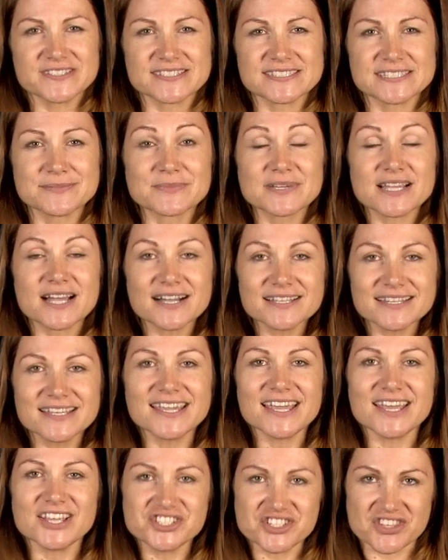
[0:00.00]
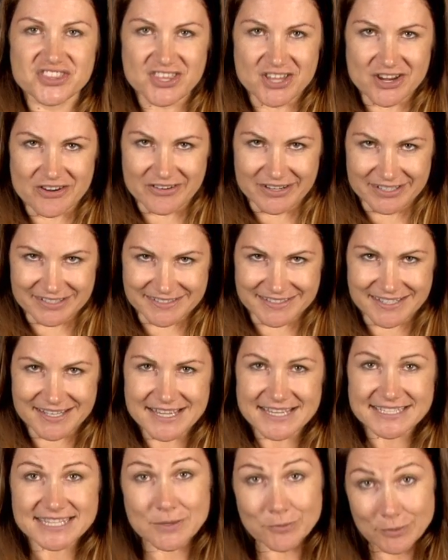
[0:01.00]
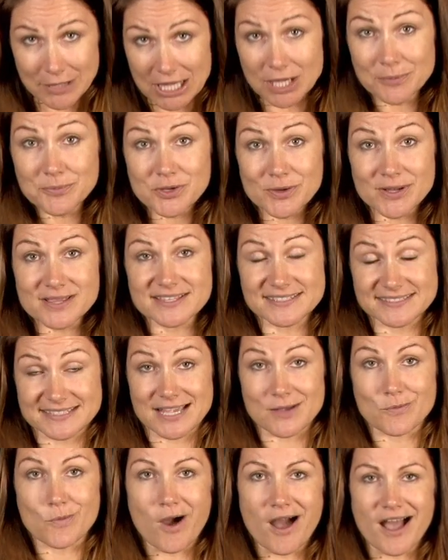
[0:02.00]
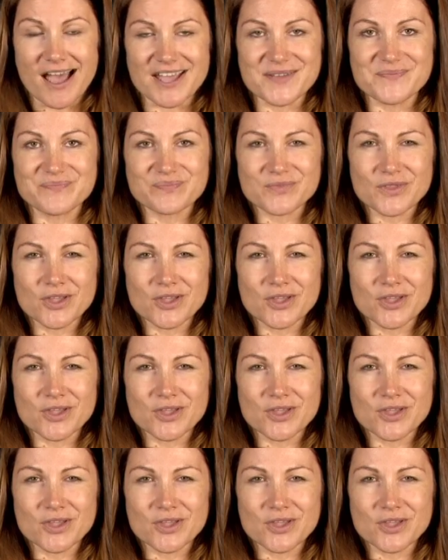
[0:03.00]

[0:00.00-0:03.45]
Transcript: to some cutting-edge theories that will help you understand why.